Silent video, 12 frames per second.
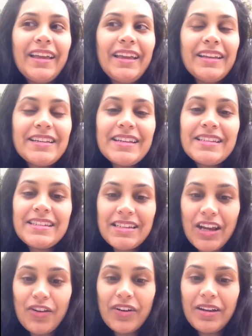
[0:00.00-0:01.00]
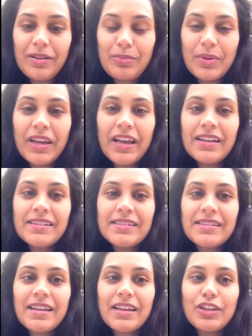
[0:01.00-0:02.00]
it is scary
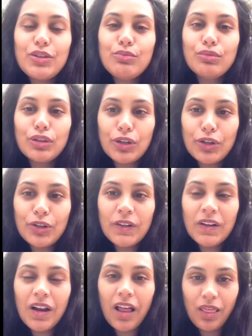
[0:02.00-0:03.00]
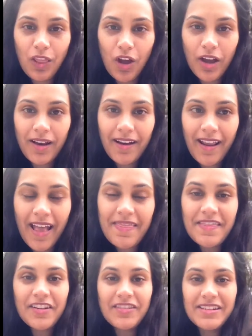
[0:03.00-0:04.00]
because you learn a lot,
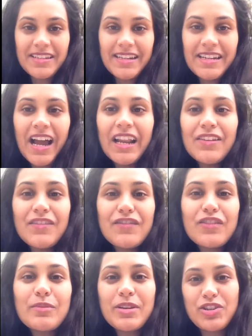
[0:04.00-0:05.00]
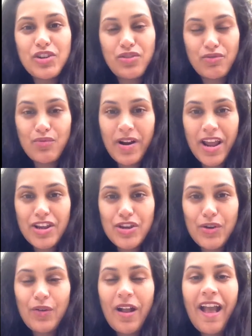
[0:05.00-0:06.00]
and there is a ton of information thrown at
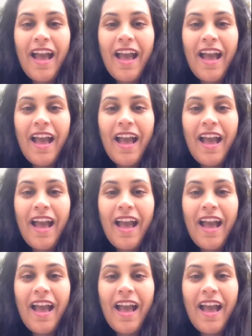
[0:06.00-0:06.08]
you.